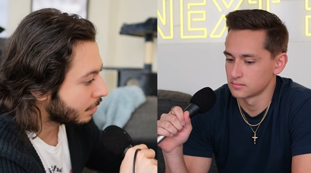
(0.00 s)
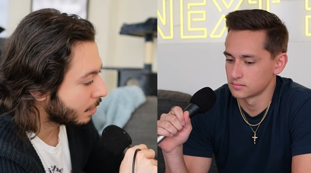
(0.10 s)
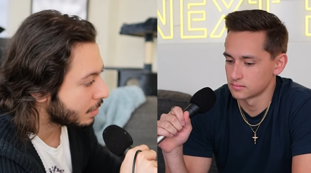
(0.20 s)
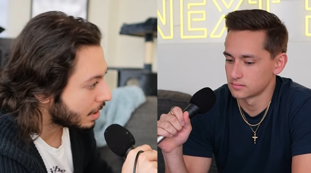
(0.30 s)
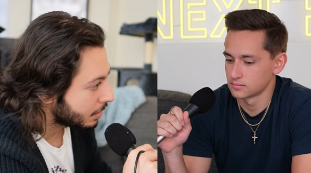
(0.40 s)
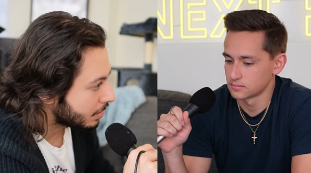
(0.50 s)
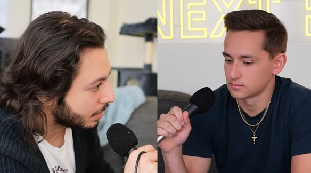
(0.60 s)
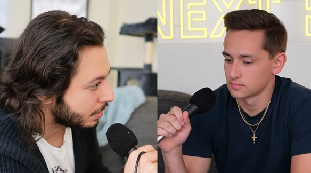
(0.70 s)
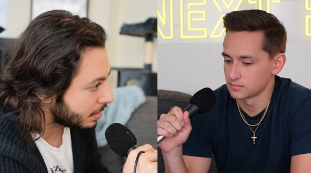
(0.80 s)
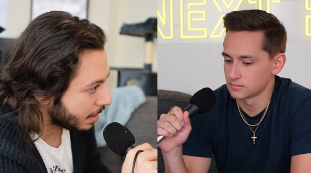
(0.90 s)
Speaker 1: for your doctor to
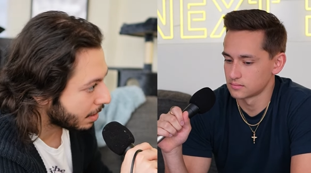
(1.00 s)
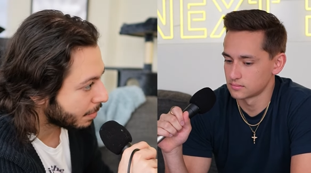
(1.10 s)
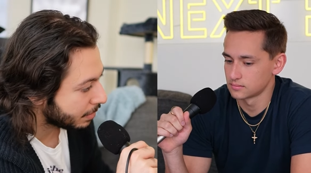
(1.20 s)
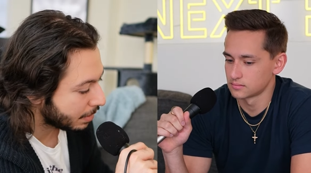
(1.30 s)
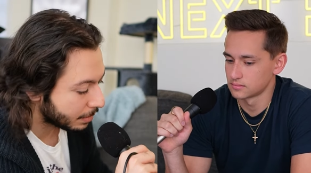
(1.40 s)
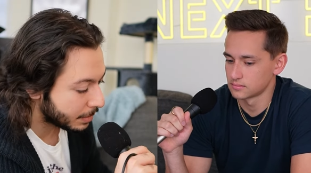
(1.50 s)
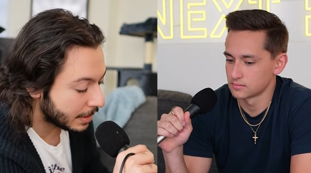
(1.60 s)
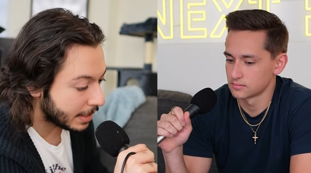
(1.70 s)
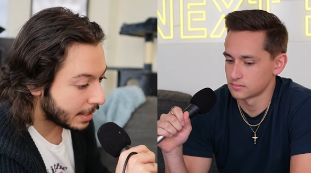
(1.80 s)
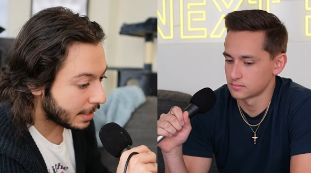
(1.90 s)
tell you to take home with you.
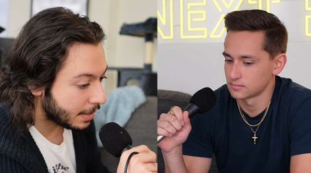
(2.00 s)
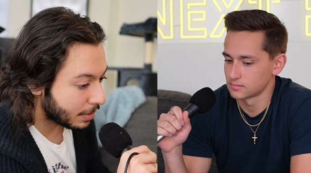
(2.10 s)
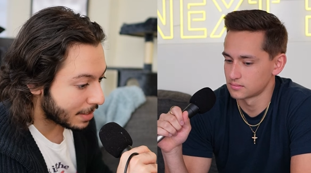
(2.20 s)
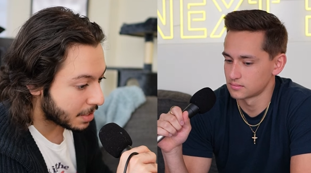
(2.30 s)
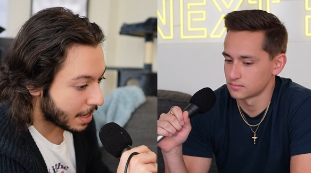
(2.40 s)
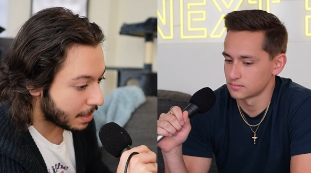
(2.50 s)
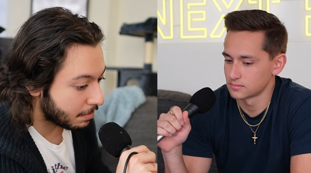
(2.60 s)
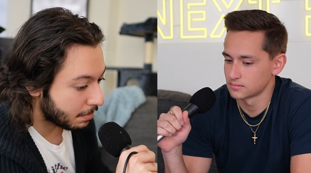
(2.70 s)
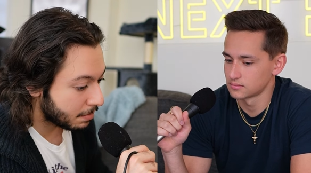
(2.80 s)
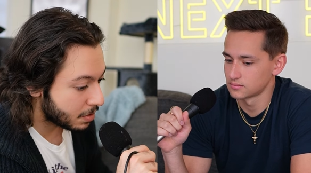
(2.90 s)
With that
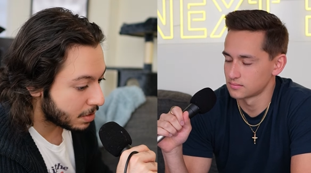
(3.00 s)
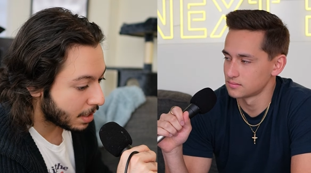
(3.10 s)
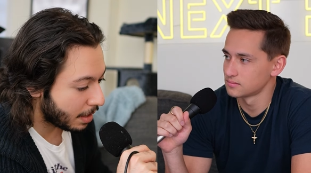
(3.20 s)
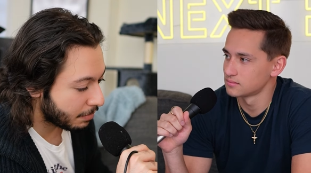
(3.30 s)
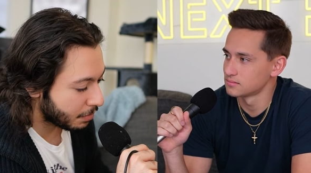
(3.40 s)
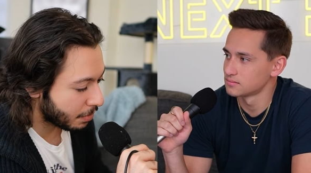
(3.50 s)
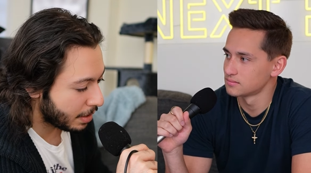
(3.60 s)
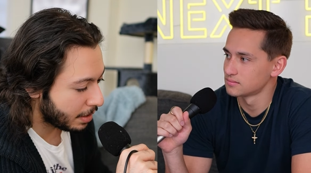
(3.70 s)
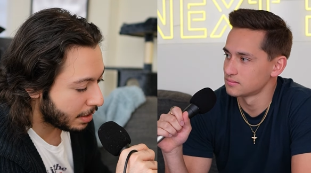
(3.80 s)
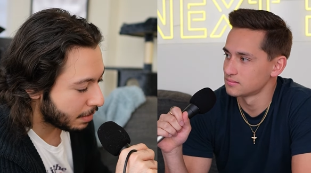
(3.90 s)
said, is it time for
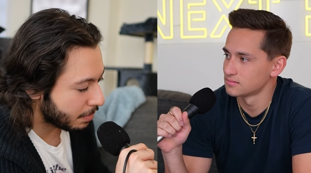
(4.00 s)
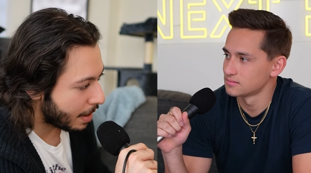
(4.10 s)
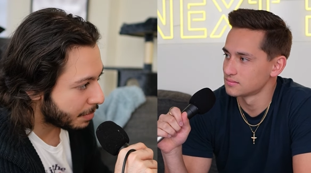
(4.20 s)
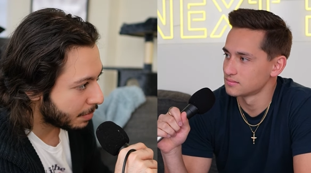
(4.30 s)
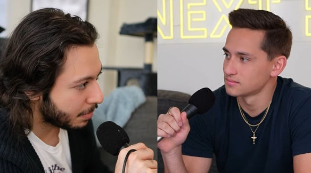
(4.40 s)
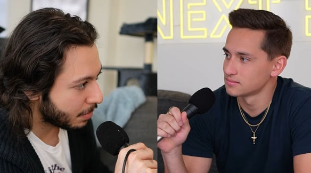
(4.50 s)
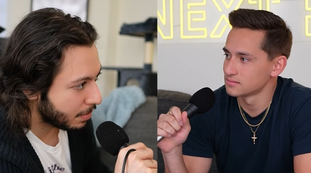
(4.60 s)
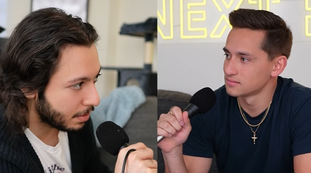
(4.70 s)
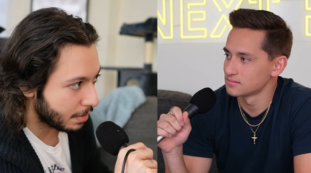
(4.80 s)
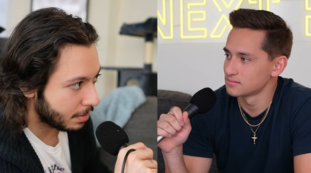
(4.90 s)
a wrap up
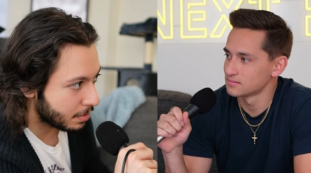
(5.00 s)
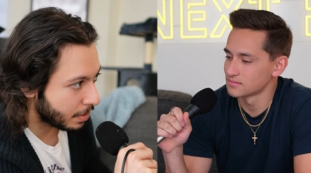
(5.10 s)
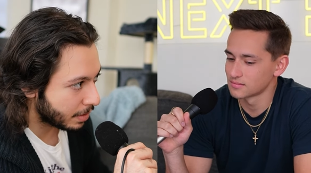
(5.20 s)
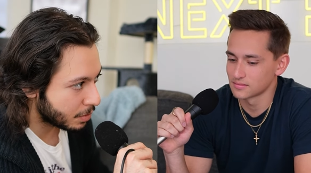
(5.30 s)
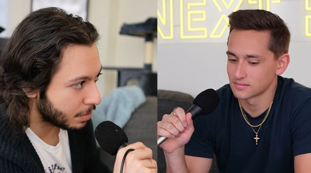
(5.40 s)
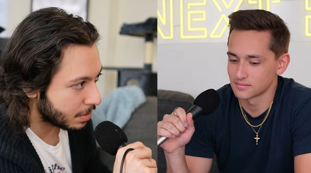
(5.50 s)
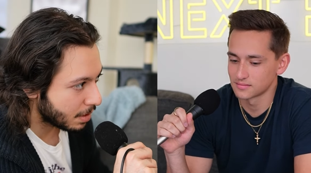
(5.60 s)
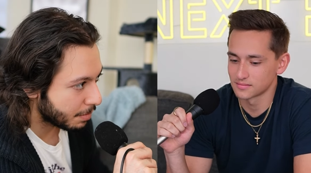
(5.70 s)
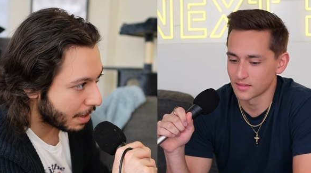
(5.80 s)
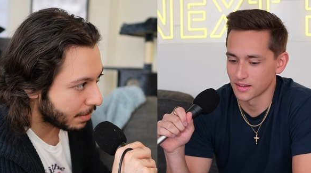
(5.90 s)
or is there anything else we need to
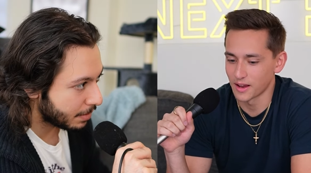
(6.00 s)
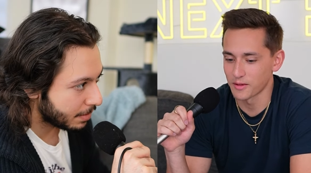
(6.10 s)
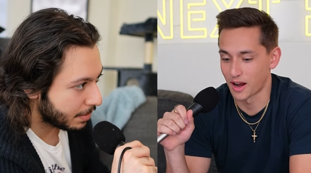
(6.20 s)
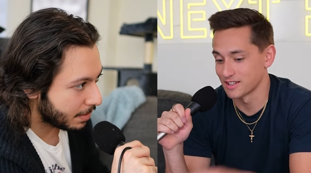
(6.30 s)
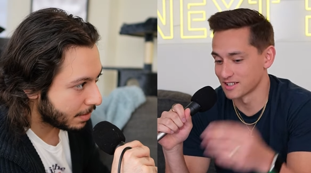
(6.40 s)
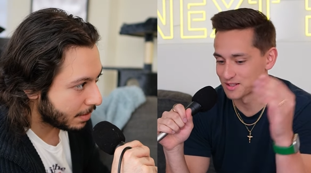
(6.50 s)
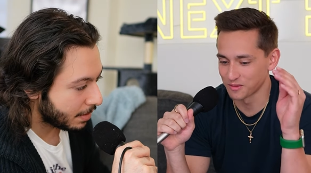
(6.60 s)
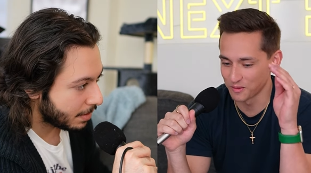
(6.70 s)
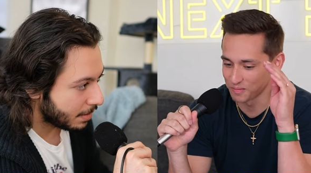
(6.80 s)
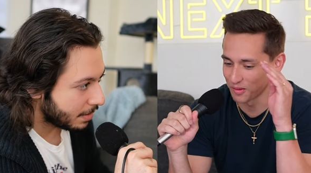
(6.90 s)
talk about?
Speaker 2: Yeah, man. I just,
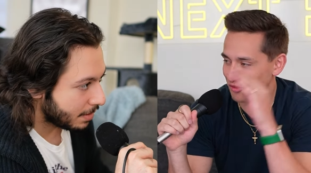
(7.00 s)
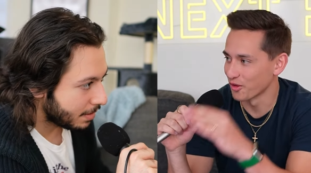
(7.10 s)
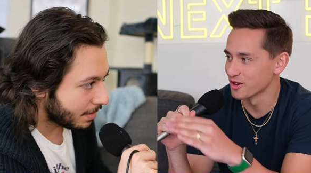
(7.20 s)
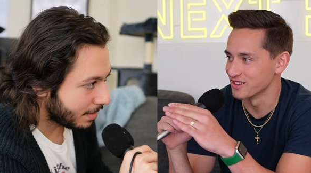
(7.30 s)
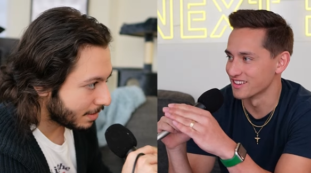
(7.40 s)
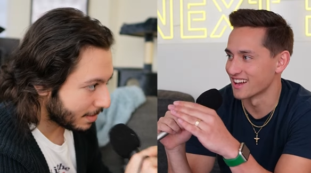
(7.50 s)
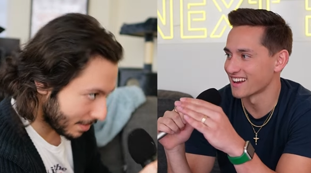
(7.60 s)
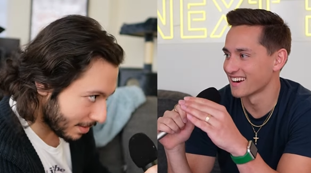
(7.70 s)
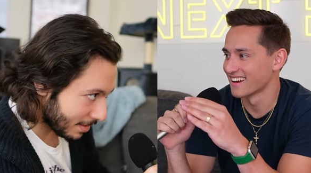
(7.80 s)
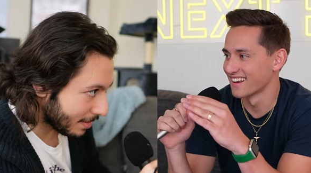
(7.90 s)
before we do
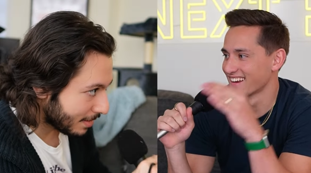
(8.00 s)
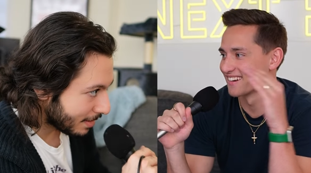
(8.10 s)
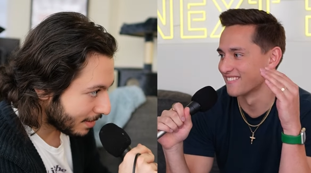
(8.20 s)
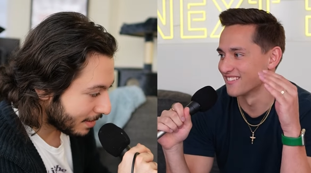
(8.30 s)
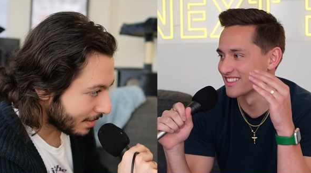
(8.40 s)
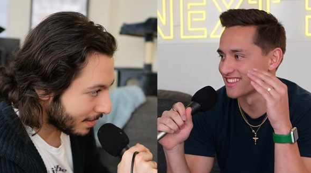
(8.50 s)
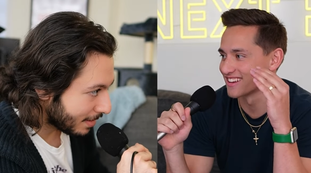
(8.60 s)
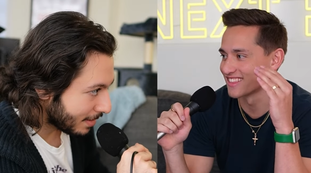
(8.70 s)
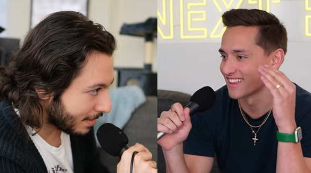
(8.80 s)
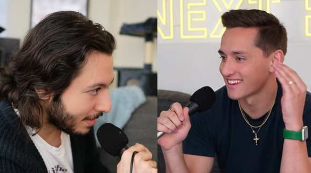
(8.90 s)
that, one
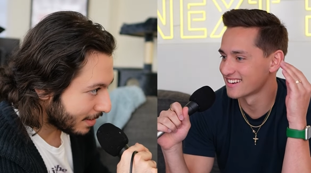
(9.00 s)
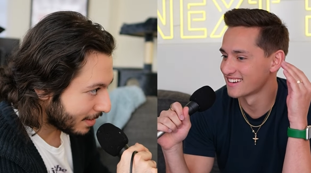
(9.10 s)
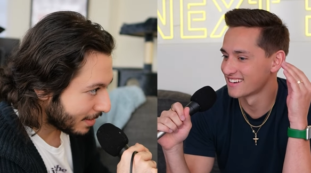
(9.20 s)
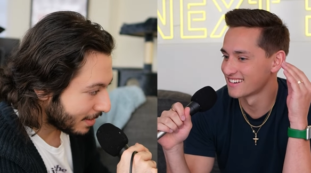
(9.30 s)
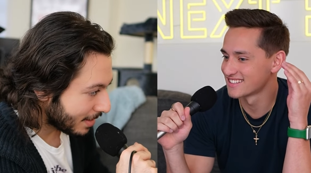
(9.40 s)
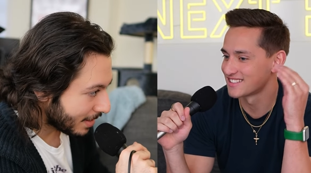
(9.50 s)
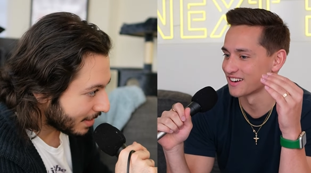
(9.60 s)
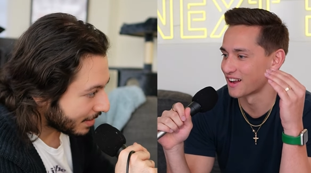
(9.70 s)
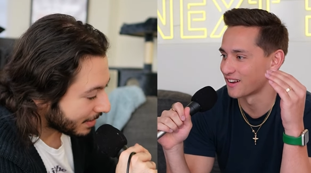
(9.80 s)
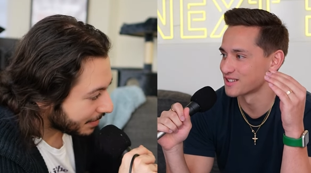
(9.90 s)
thing that
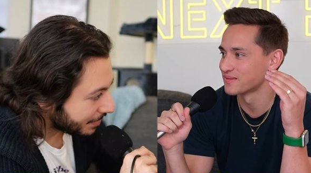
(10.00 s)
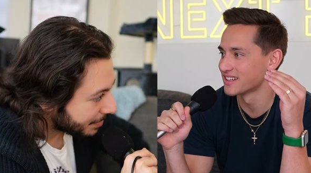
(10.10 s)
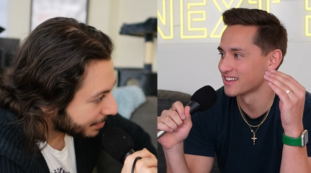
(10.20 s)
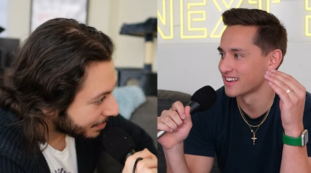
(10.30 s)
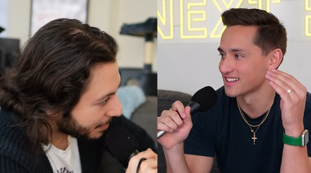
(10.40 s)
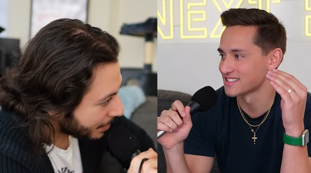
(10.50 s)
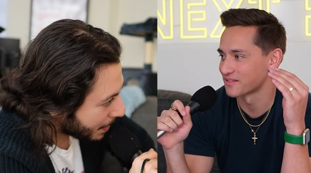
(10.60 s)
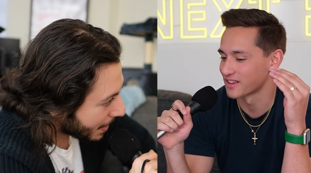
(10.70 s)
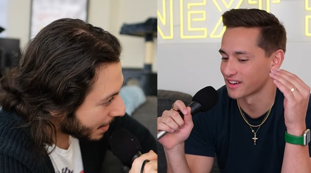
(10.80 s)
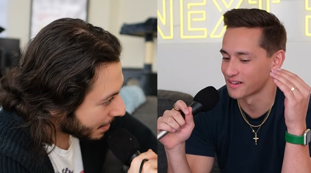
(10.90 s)
stuck out to me is
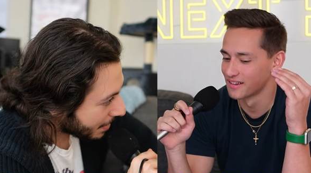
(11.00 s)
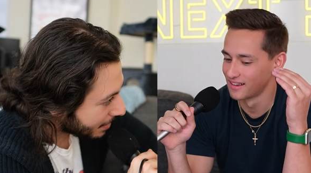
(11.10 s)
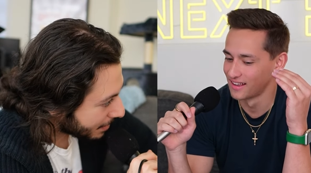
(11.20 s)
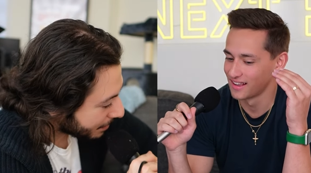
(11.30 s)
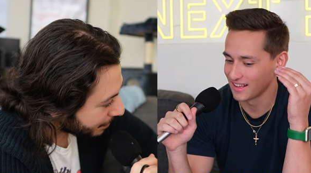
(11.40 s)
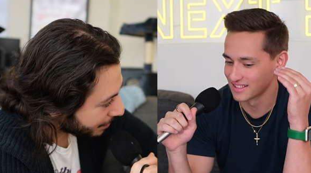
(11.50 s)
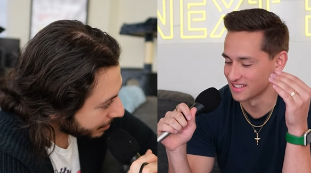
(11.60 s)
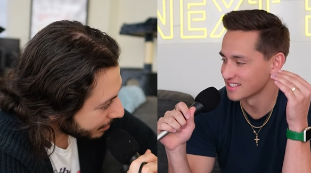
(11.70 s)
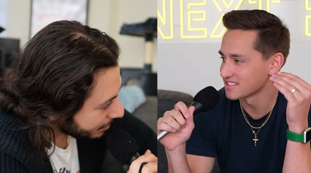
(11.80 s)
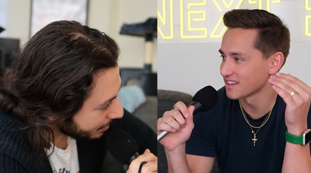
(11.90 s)
I'm like, is this